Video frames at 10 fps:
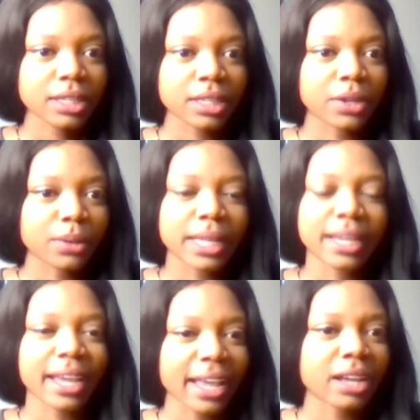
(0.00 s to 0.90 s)

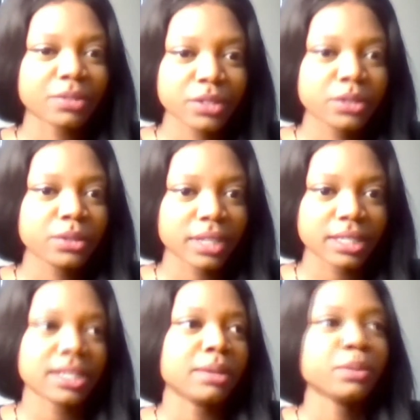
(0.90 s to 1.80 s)
Like I have to do
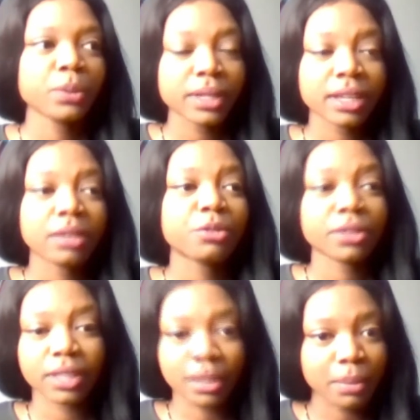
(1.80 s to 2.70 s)
this. I'm doing it
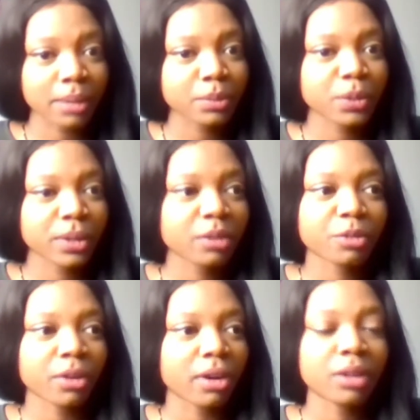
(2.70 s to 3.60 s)
for them. I'm doing
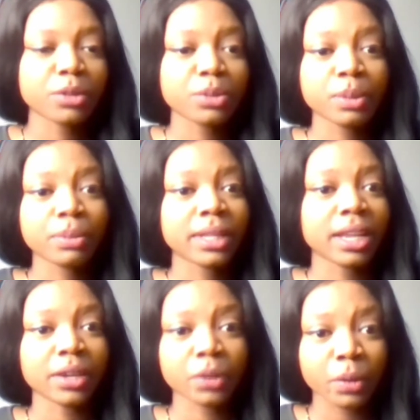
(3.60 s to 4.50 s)
it for all those people
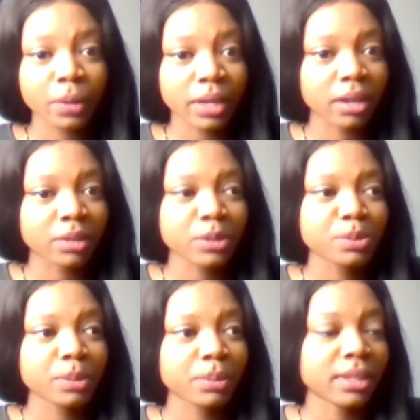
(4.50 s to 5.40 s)
that I know and all those
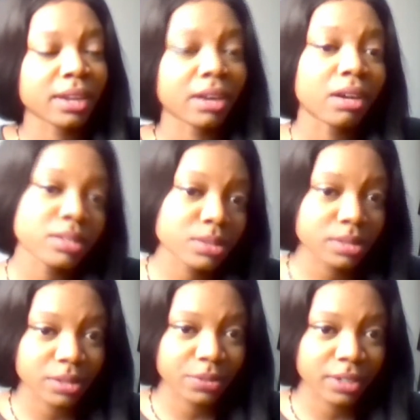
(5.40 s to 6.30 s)
people that are also
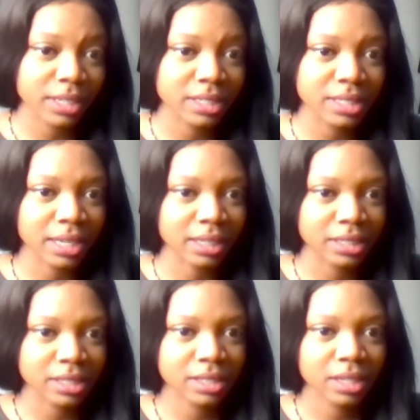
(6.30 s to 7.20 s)
suffering in
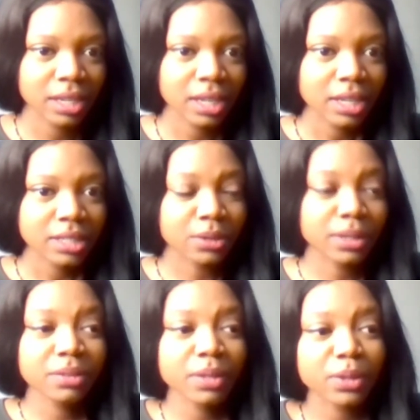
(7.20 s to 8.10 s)
silence. So
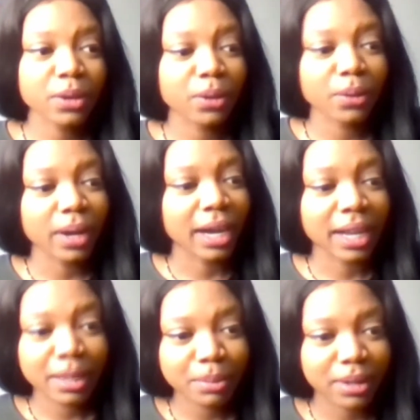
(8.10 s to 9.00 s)
even though
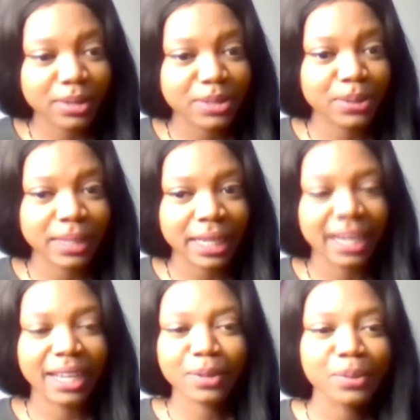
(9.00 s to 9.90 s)
I'm also
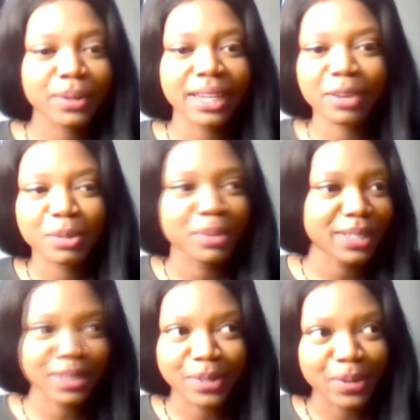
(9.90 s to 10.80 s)
like, I don't want
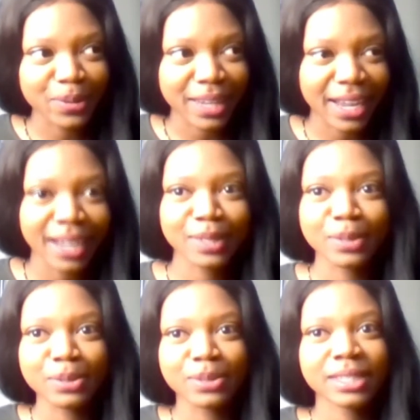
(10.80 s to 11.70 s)
everybody to know that I
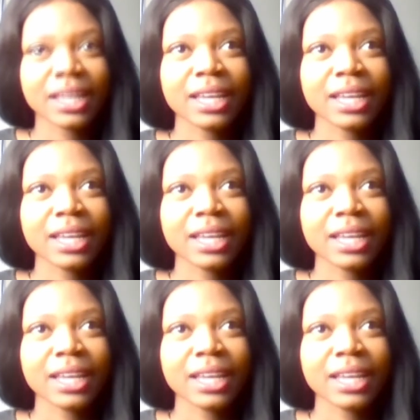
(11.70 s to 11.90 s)
used,